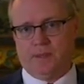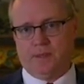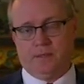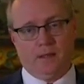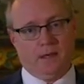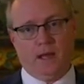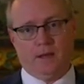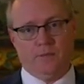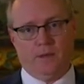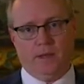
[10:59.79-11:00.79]
The de
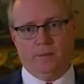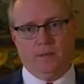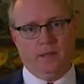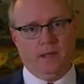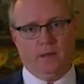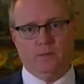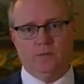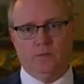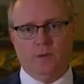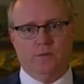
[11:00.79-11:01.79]
Cock family held to a